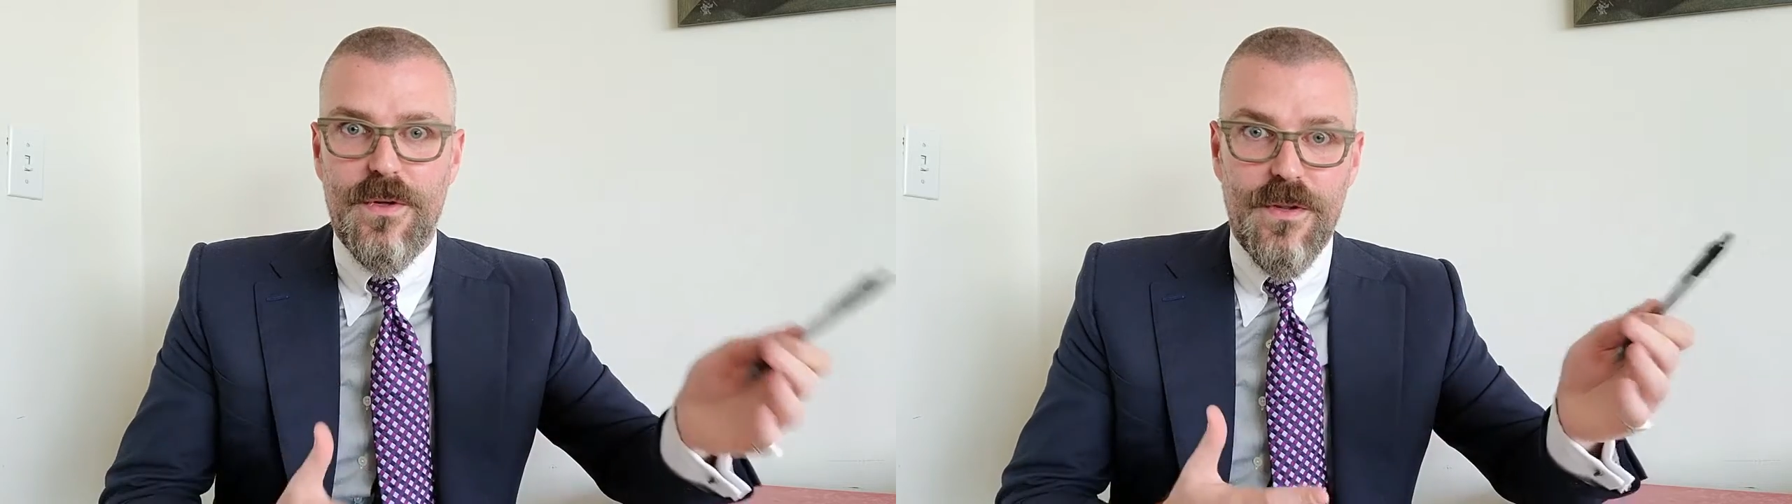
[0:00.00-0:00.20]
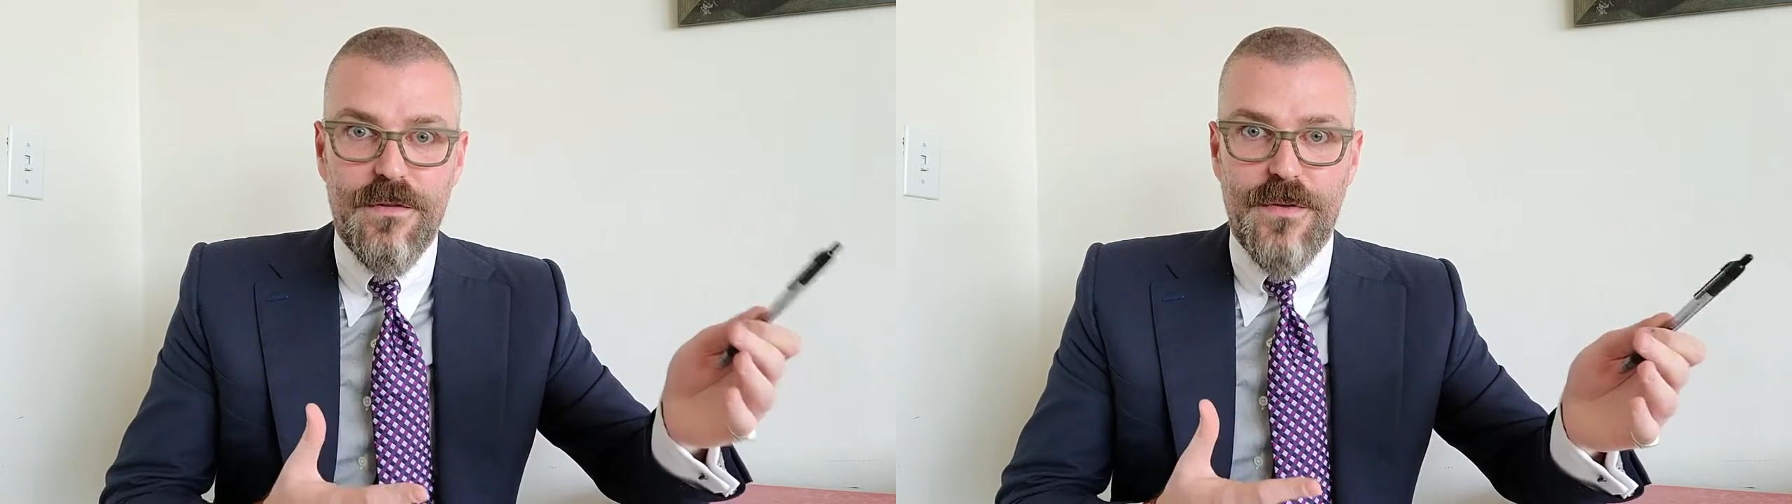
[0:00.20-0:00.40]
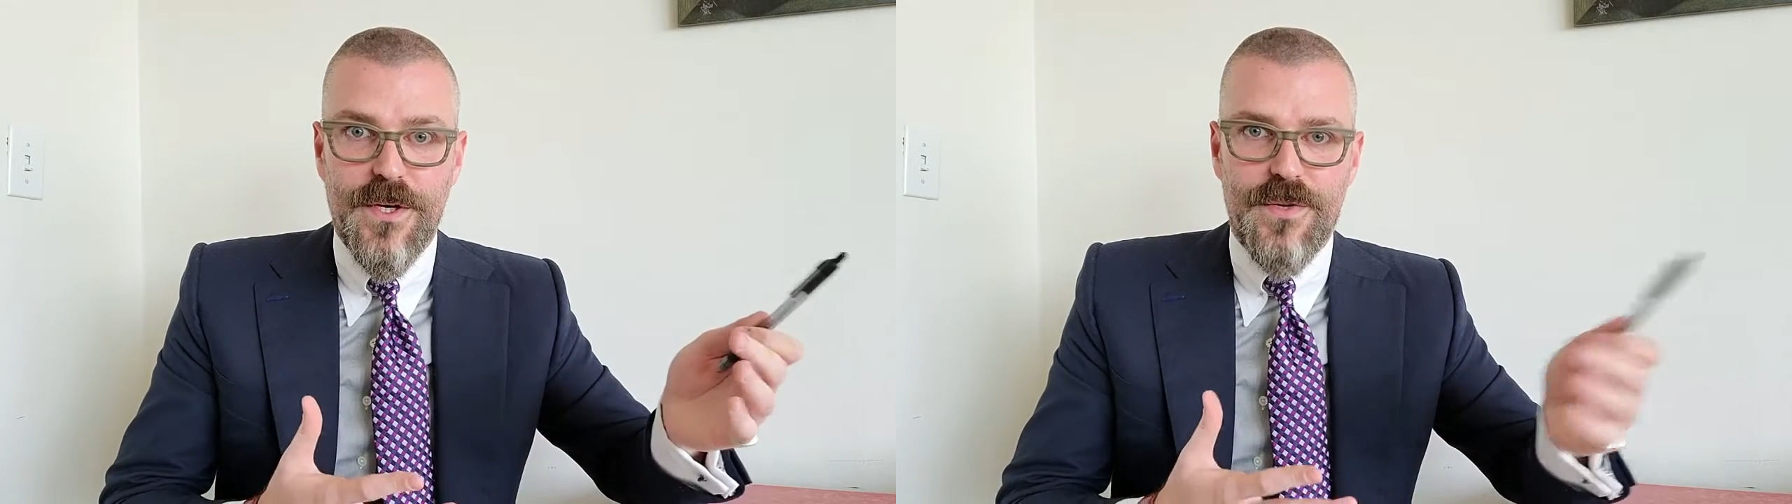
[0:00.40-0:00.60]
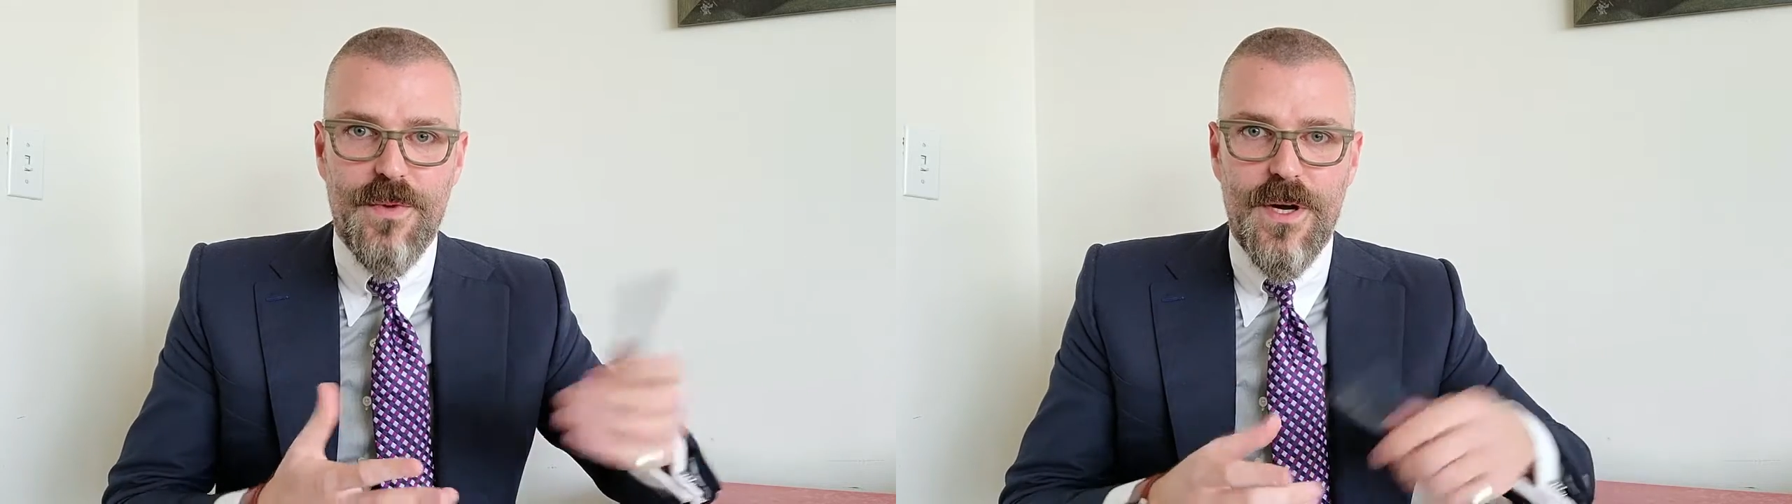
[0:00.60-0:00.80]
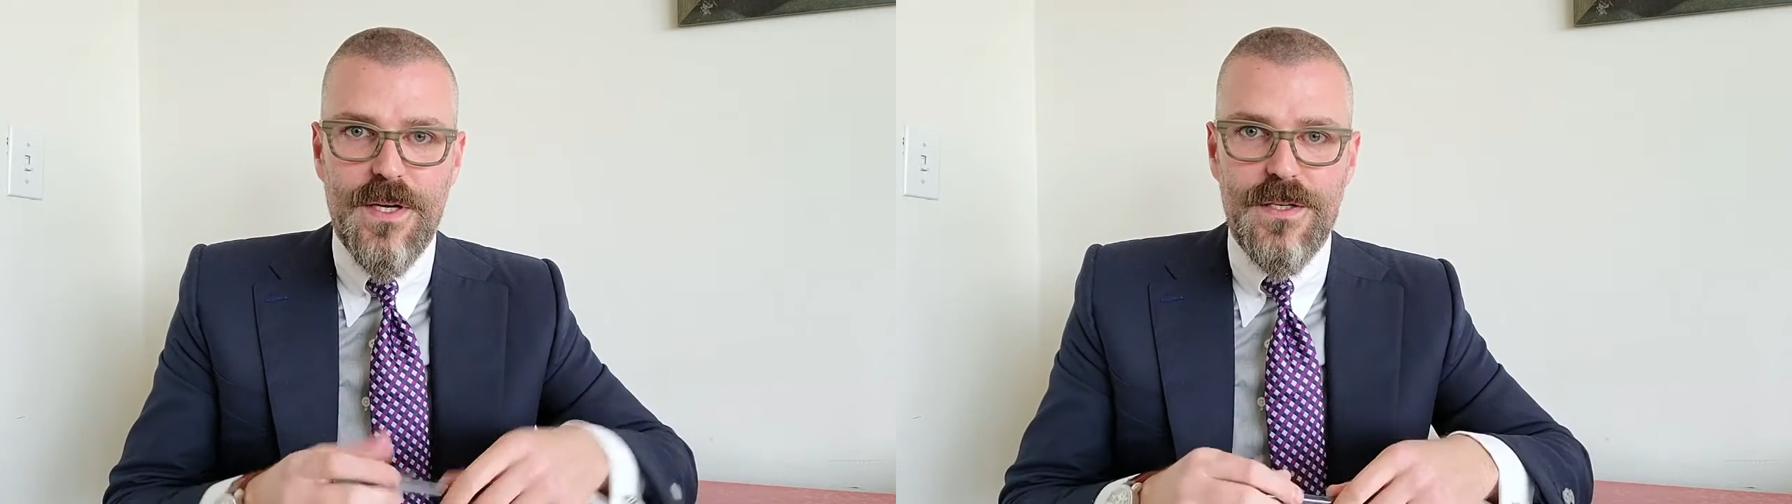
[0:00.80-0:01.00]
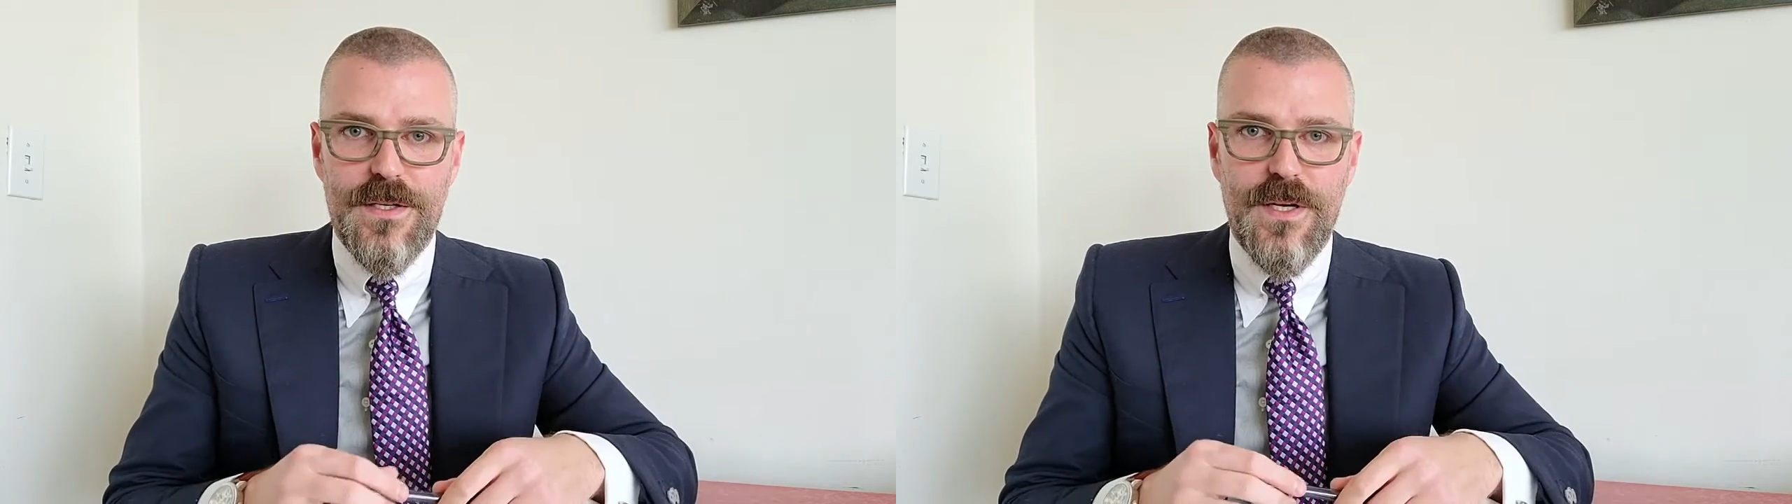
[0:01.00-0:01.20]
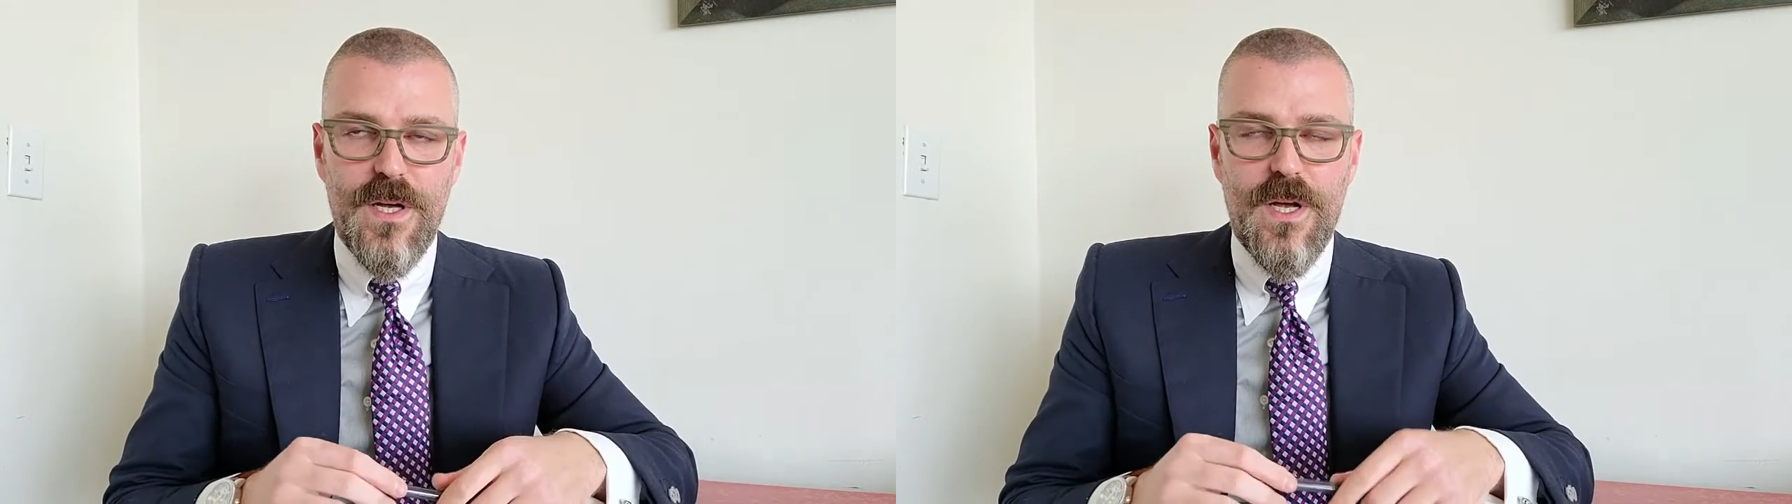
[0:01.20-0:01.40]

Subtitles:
the finished products.